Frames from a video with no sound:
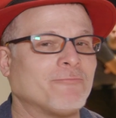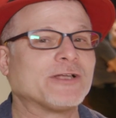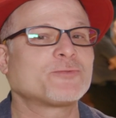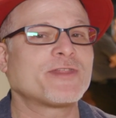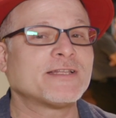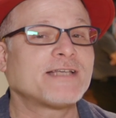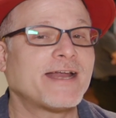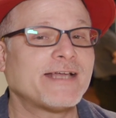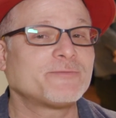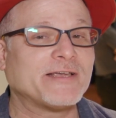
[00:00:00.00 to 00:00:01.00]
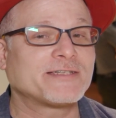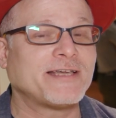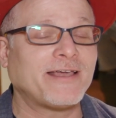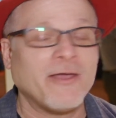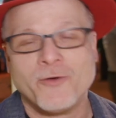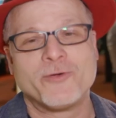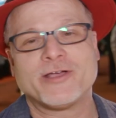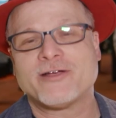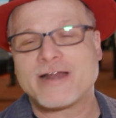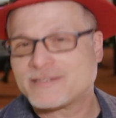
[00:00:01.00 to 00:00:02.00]
I'm Rich with Inside HPC. We're
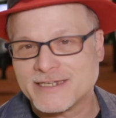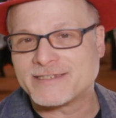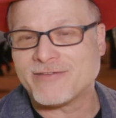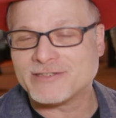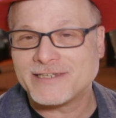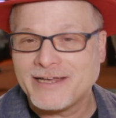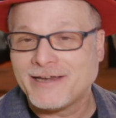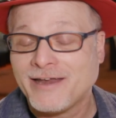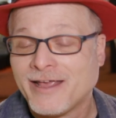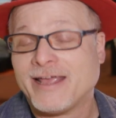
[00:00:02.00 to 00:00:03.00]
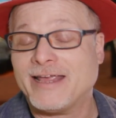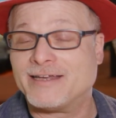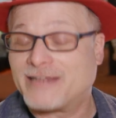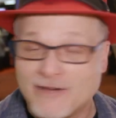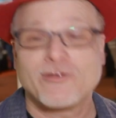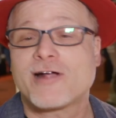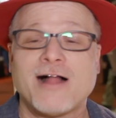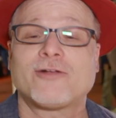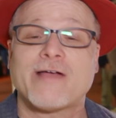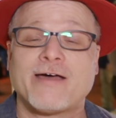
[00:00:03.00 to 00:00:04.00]
here at SC17 in Denver,
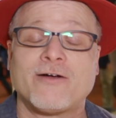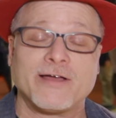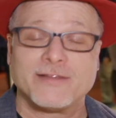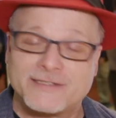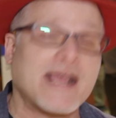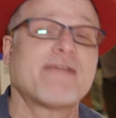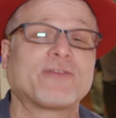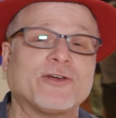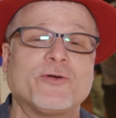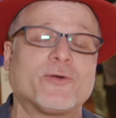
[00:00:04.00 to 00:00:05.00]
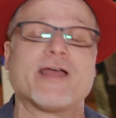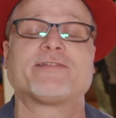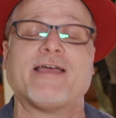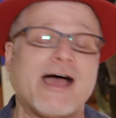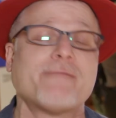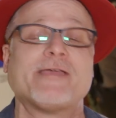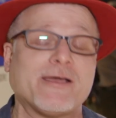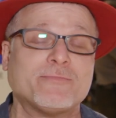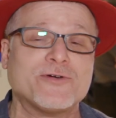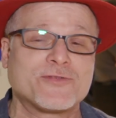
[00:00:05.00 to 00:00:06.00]
Colorado, and this afternoon we're at the
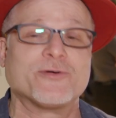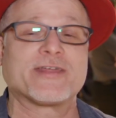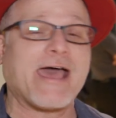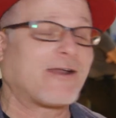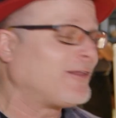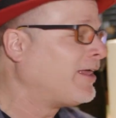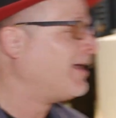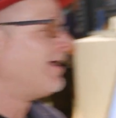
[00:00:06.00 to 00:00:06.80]
IBM booth with Adel.